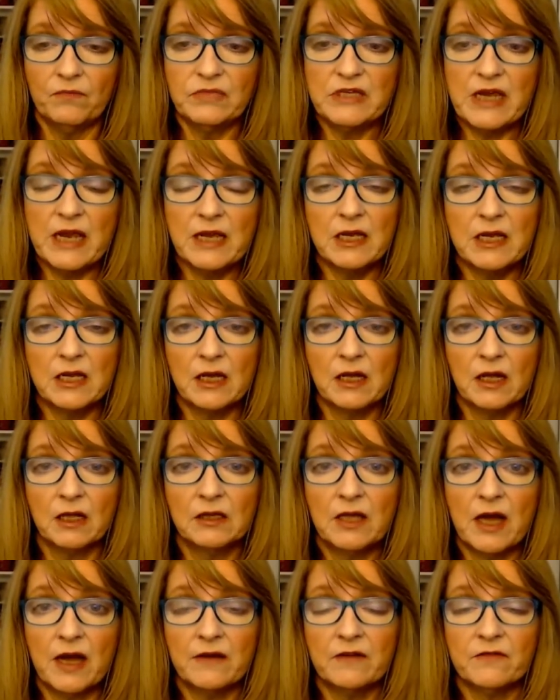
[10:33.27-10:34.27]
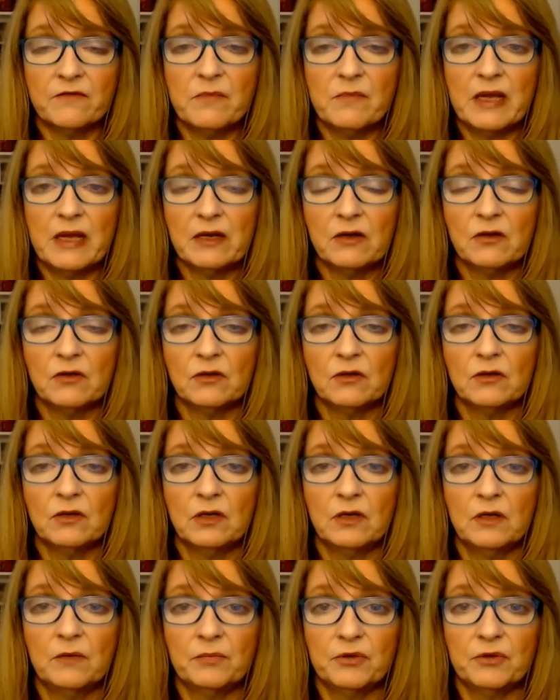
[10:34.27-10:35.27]
Taking a lot of medical
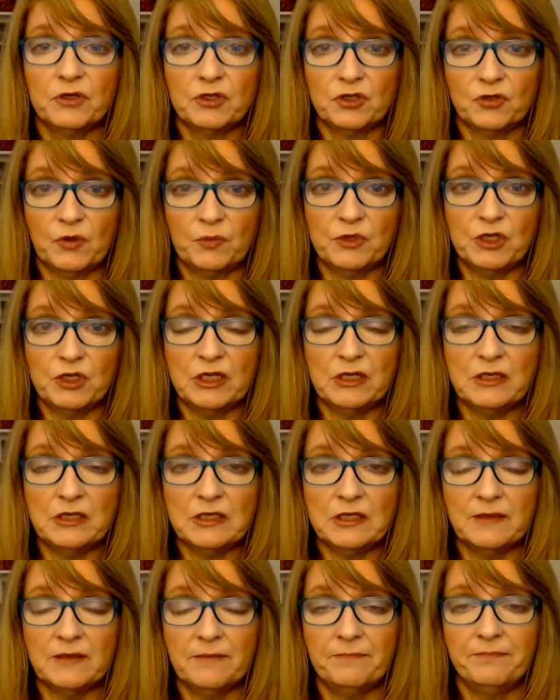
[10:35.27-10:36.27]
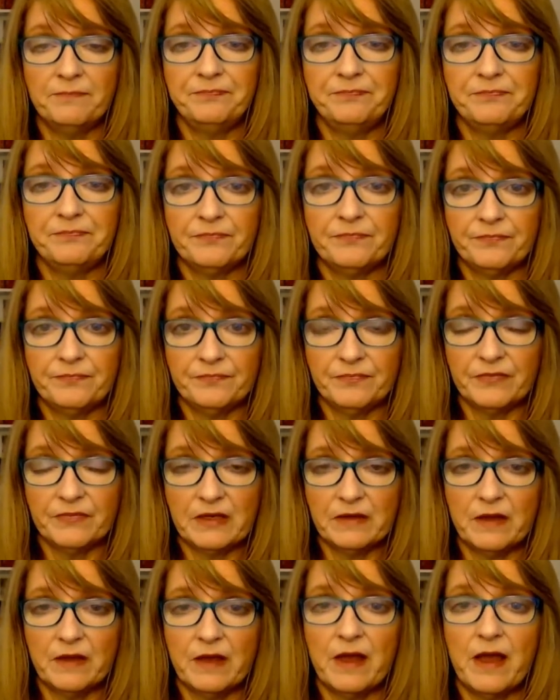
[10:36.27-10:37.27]
prescriptions,
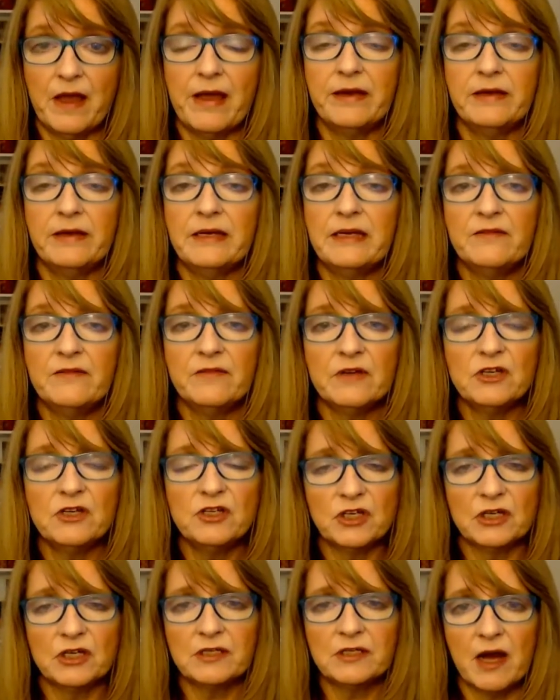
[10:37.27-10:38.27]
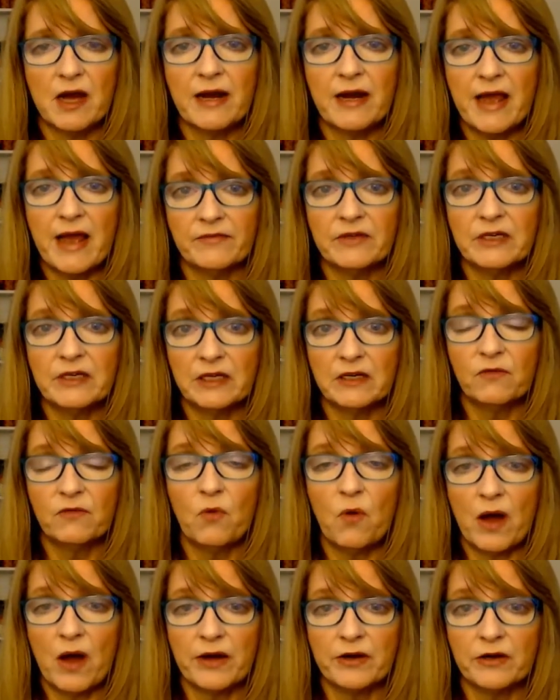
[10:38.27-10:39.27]
and even just not having enough
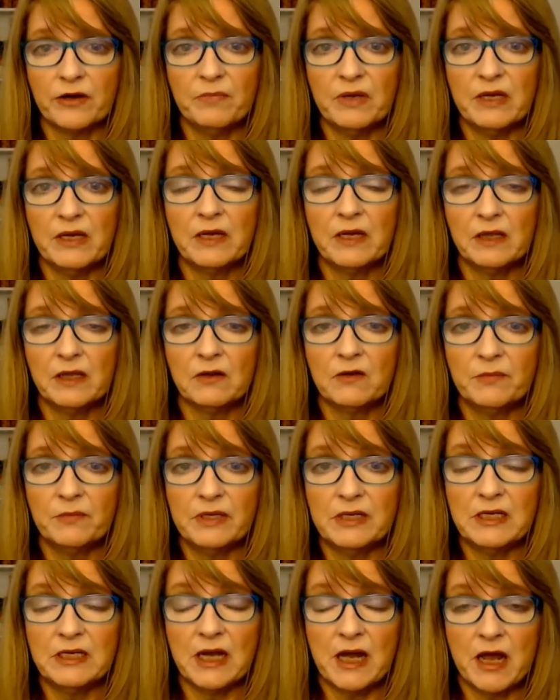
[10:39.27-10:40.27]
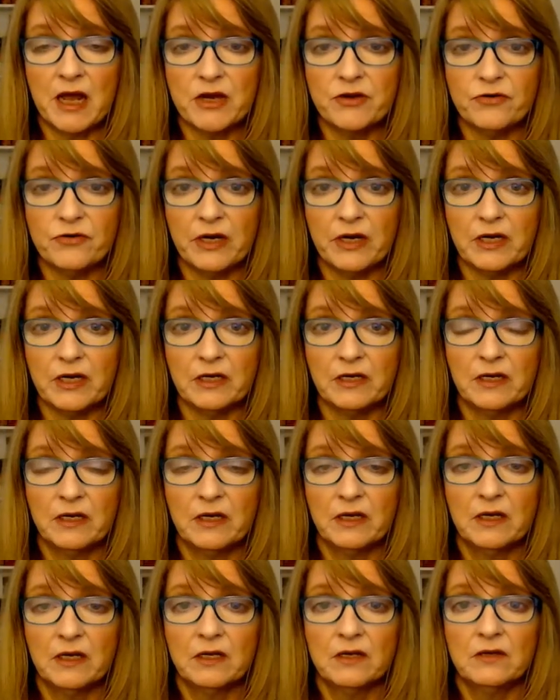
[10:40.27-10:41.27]
water, being a little bit dehydrated.
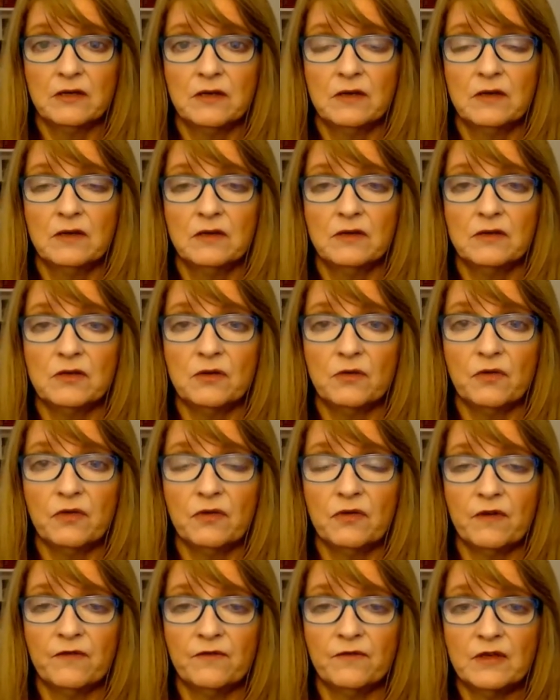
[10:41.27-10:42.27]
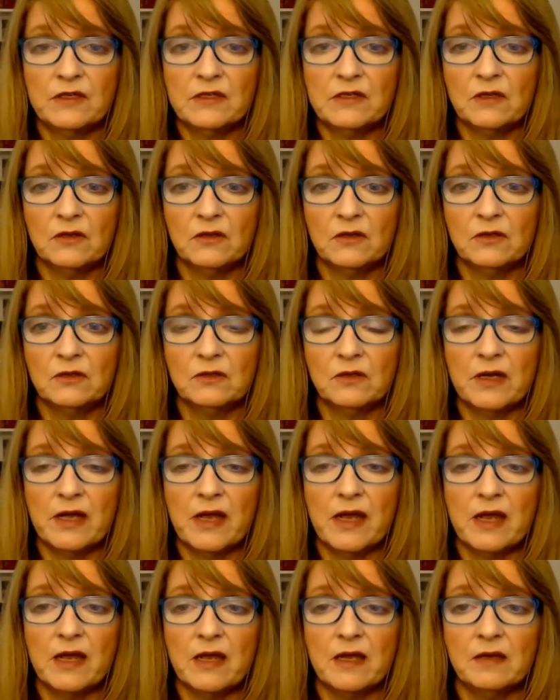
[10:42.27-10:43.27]
So there are physical
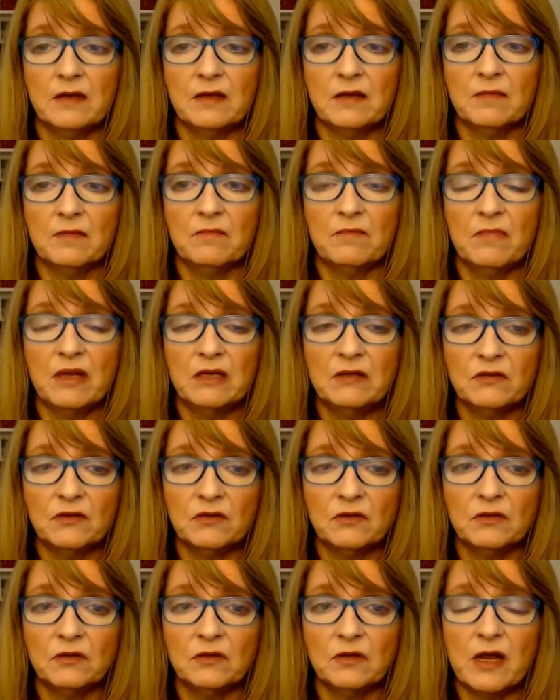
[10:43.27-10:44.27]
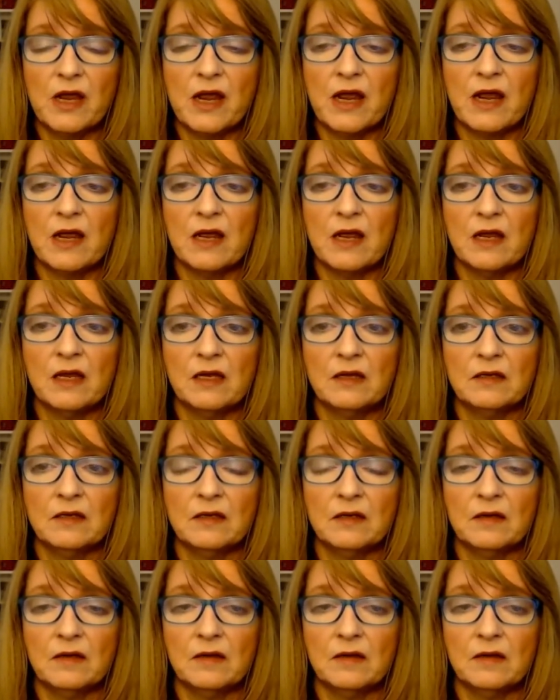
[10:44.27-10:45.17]
and mental and